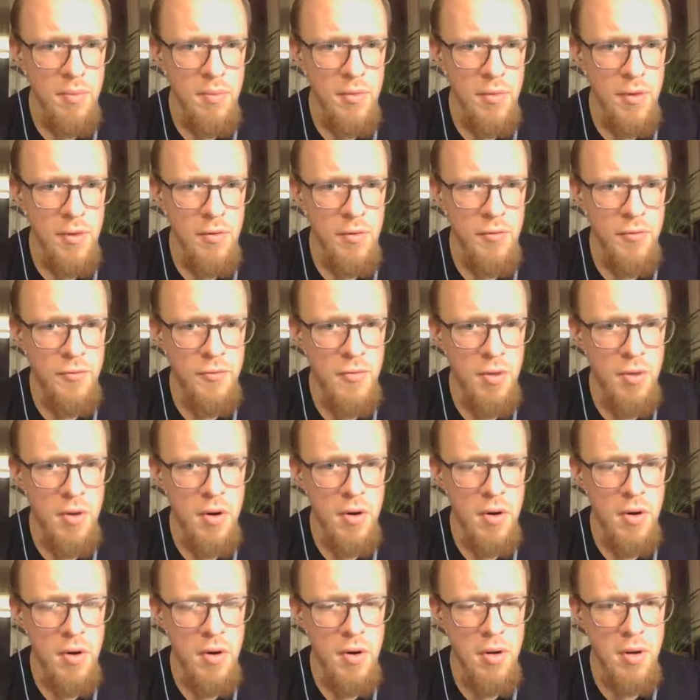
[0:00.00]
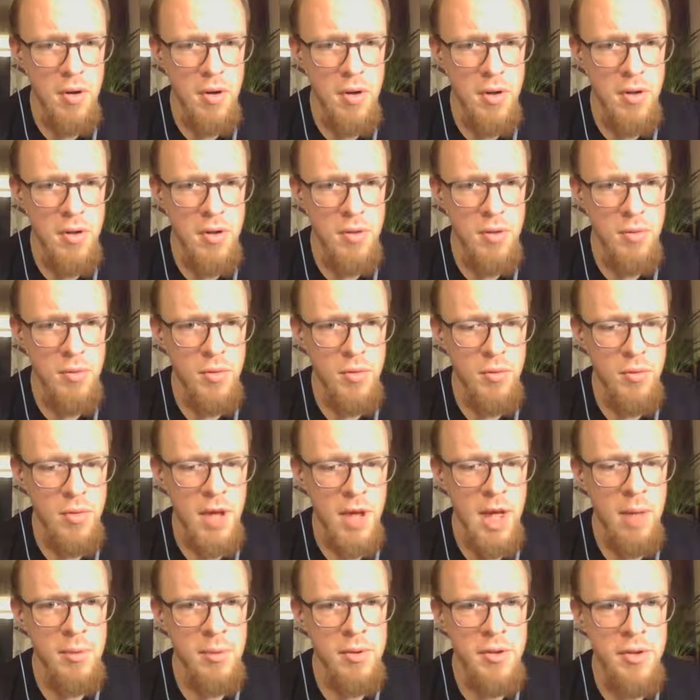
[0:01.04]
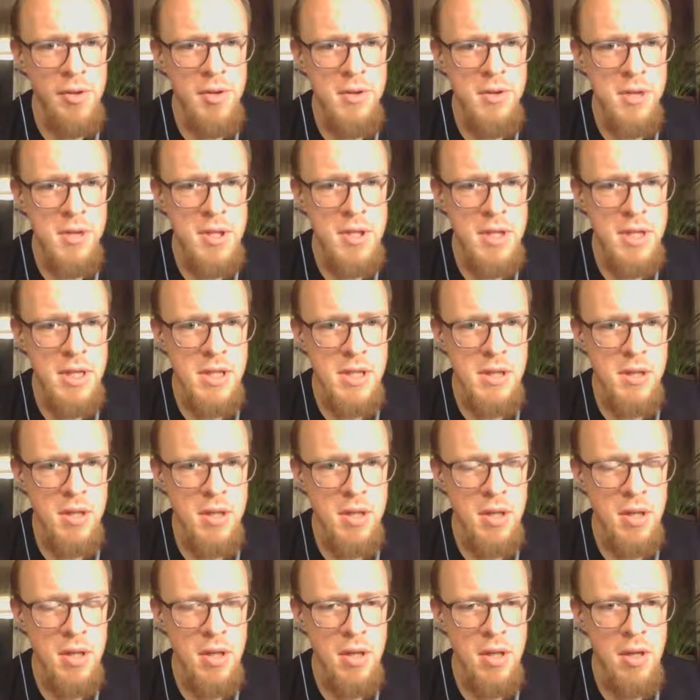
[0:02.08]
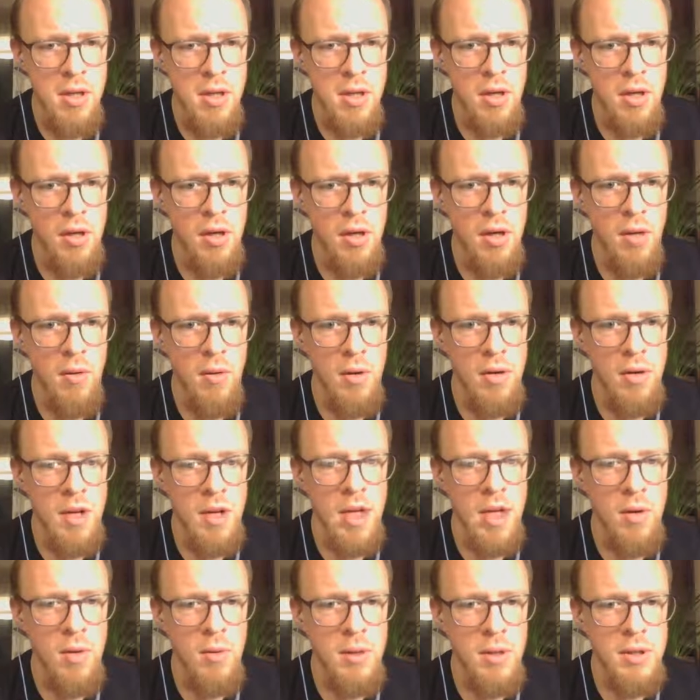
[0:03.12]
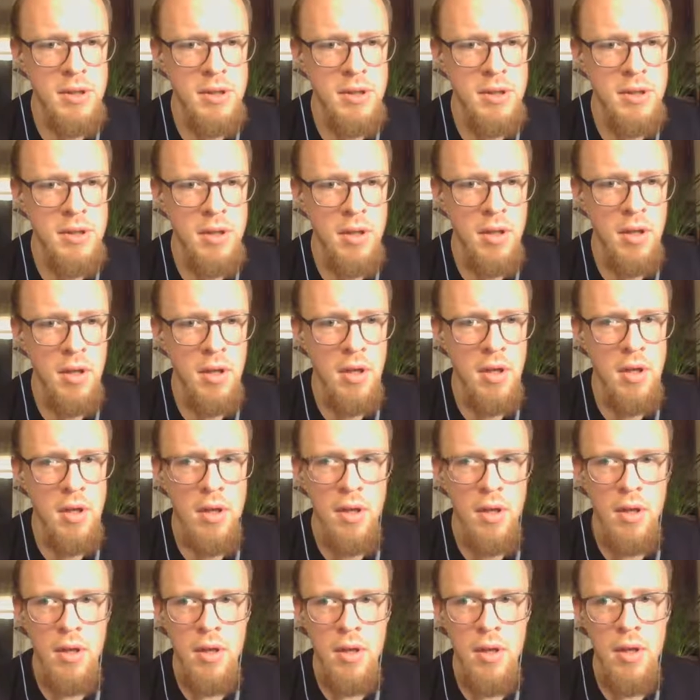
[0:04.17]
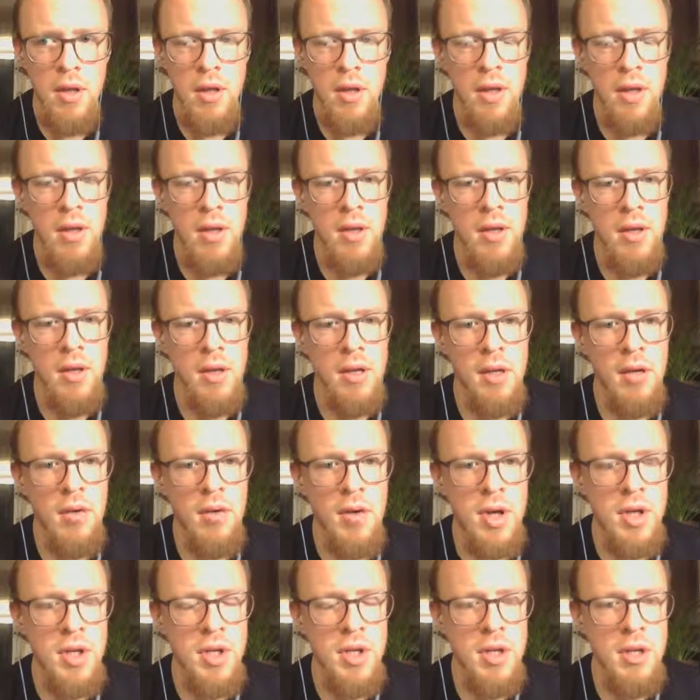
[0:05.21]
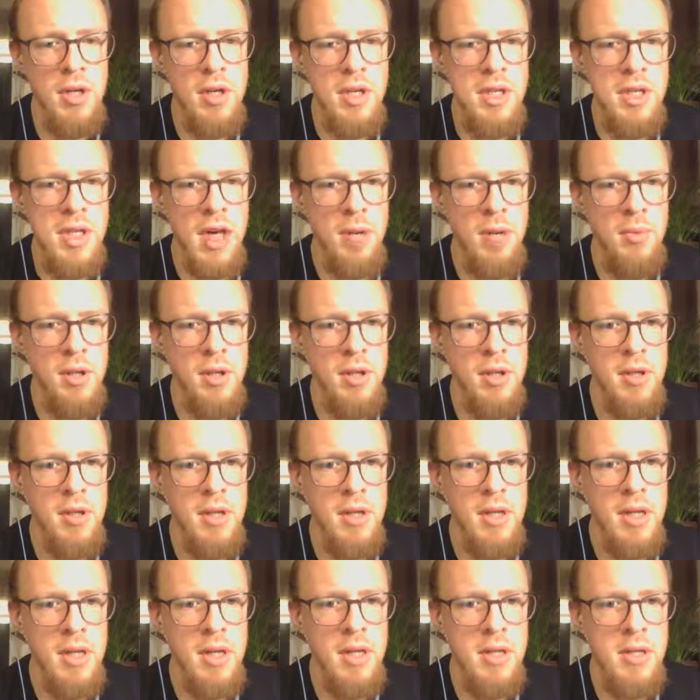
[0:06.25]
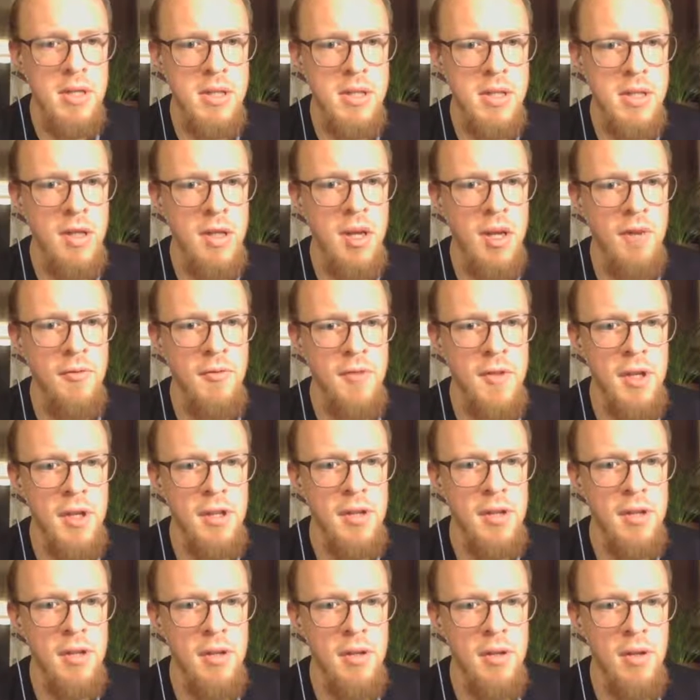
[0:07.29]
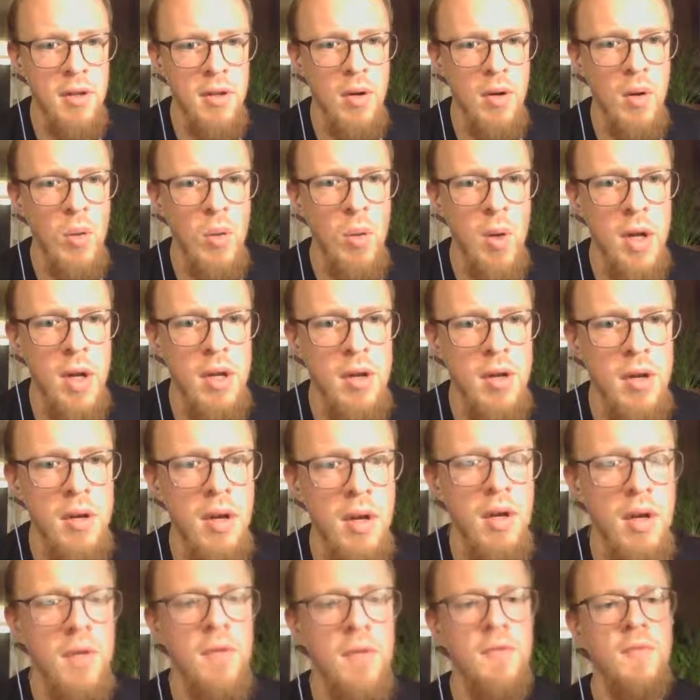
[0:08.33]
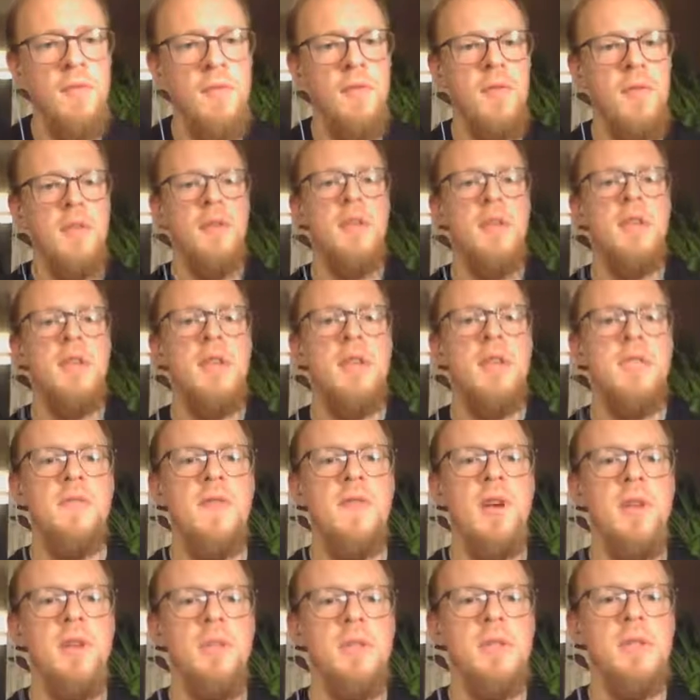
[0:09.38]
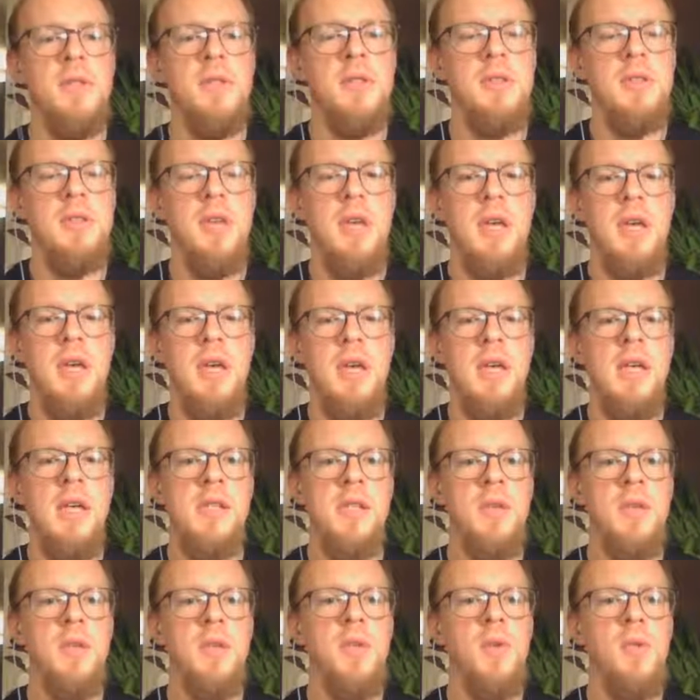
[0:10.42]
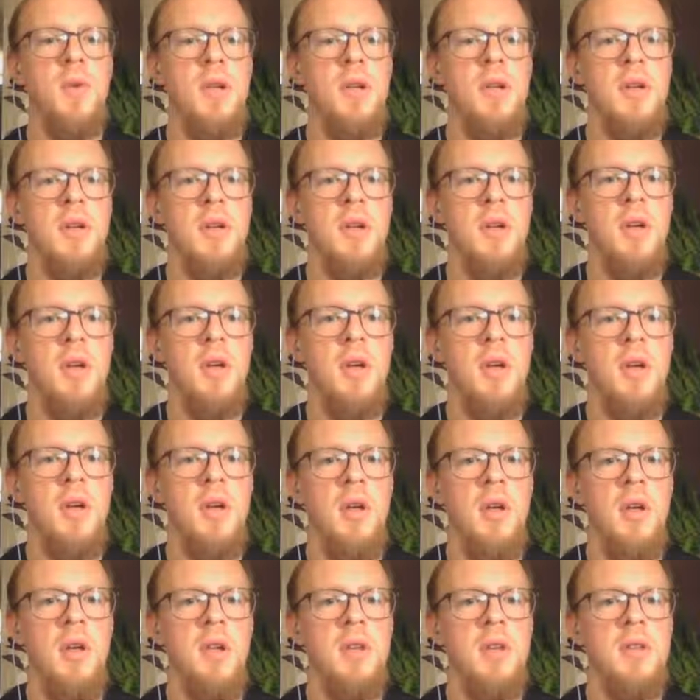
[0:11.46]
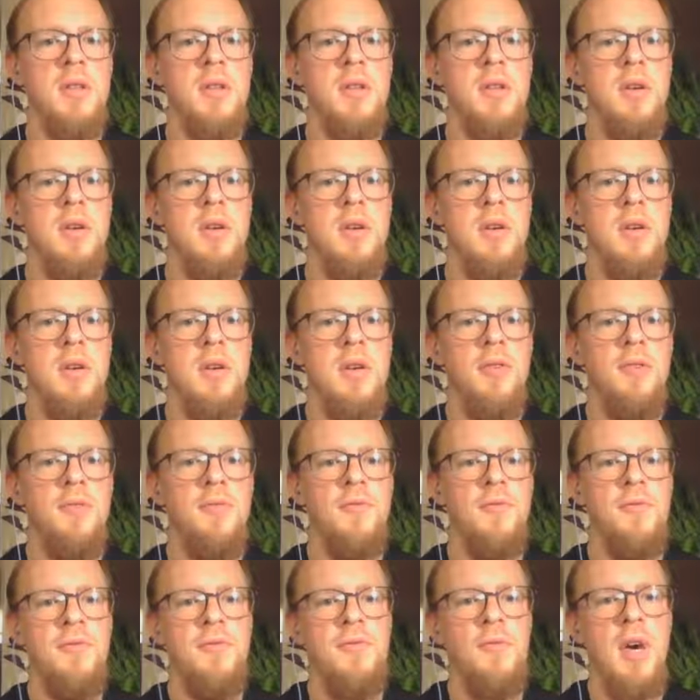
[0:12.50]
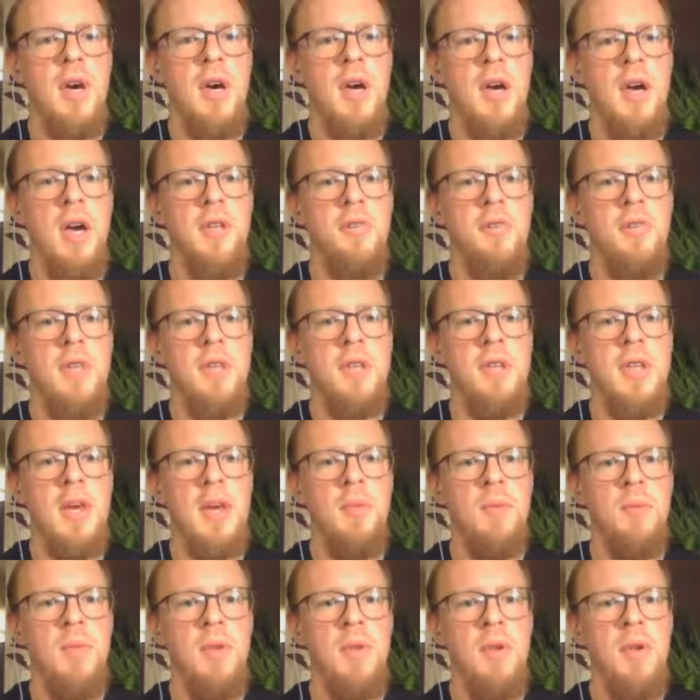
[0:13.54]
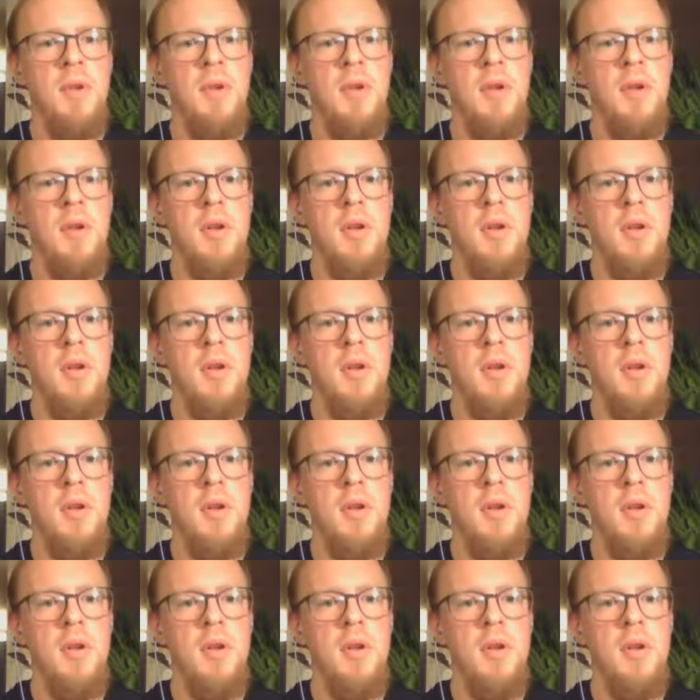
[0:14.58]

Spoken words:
for you to be able to use this colon equals declaration and assignment, it's enough that one of these variables is a new one. So if I, for example,